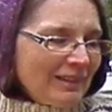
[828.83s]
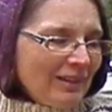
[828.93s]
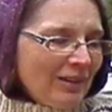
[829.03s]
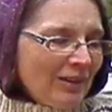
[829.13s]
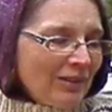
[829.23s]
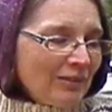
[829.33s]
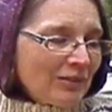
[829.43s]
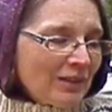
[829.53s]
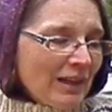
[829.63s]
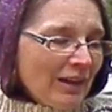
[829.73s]
uh,
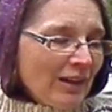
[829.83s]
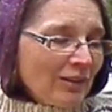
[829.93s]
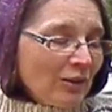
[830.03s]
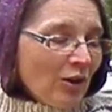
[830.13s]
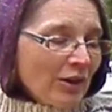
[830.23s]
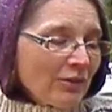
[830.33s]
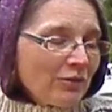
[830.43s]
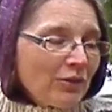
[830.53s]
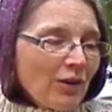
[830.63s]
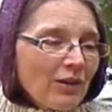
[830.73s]
a lot of
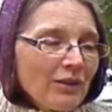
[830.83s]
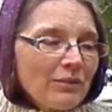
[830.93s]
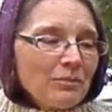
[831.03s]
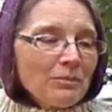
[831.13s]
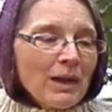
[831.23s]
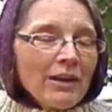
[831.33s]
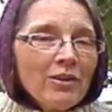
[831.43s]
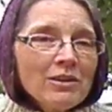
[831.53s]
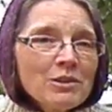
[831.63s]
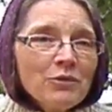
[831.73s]
my
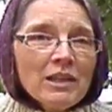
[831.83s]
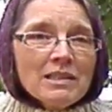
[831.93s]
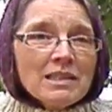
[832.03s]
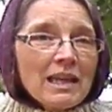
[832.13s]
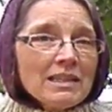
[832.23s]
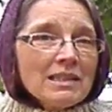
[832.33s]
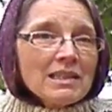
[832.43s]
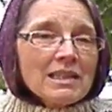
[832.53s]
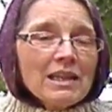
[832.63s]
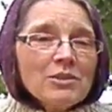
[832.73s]
artist friends, that's the
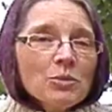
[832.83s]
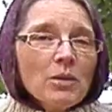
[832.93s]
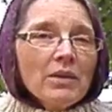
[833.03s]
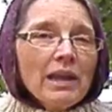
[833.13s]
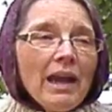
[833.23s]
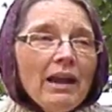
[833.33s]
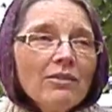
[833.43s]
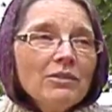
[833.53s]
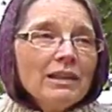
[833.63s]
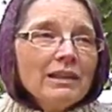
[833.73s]
schedule they
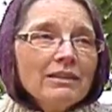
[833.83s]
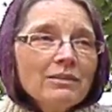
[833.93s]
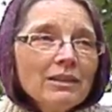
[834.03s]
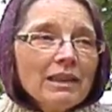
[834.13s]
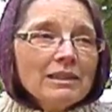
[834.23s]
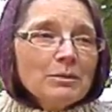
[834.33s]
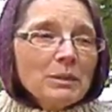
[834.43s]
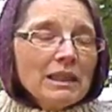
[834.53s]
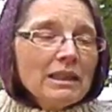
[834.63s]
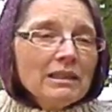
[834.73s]
have. They like
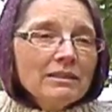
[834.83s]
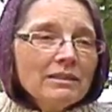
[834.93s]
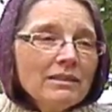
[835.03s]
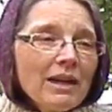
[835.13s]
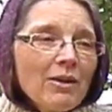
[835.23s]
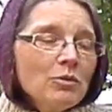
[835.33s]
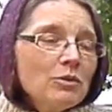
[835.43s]
to be out